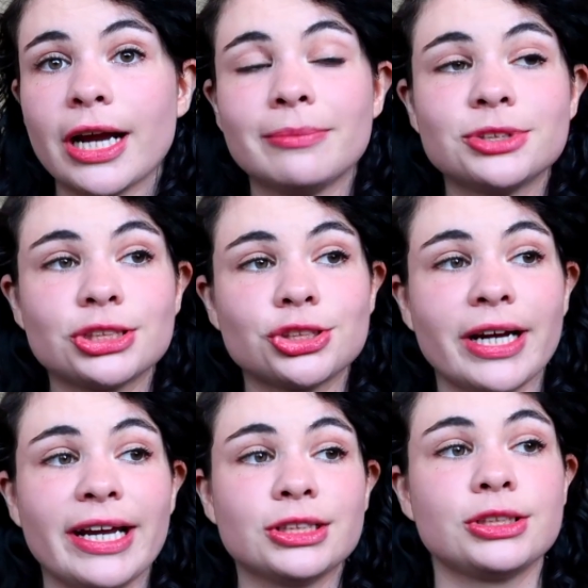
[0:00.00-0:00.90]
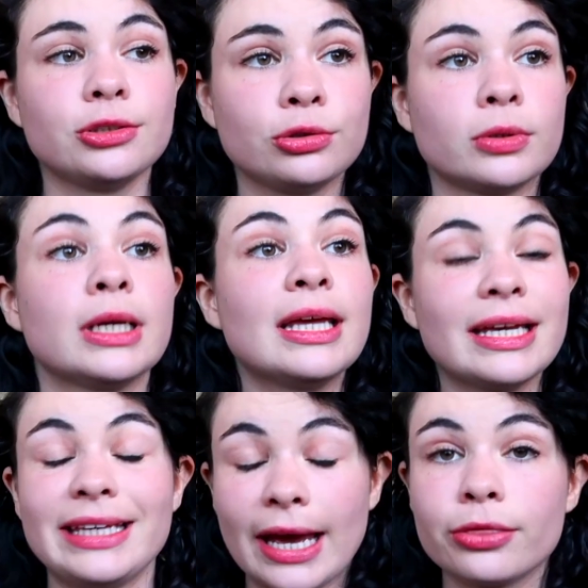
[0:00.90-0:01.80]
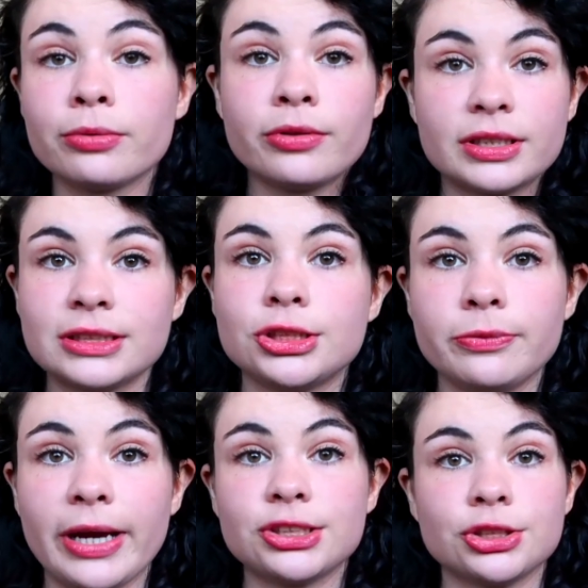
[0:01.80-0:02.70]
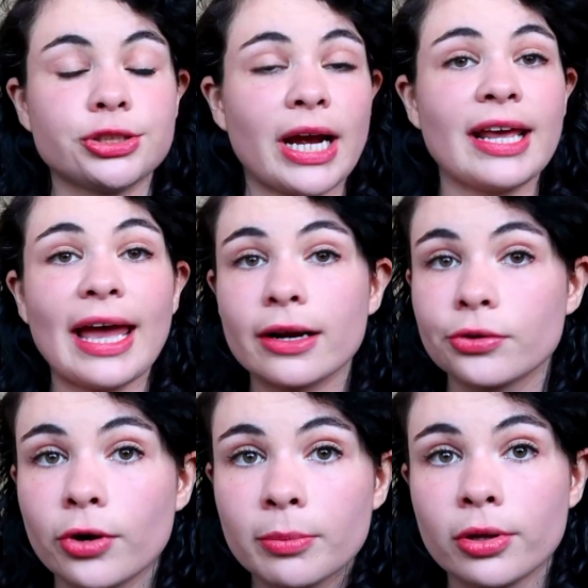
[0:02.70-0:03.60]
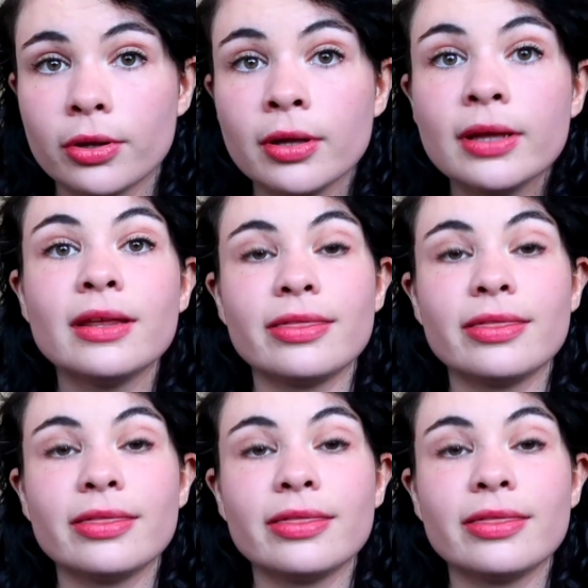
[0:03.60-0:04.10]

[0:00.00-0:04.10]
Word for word: I'm just trying to get through the situation, try to act normal.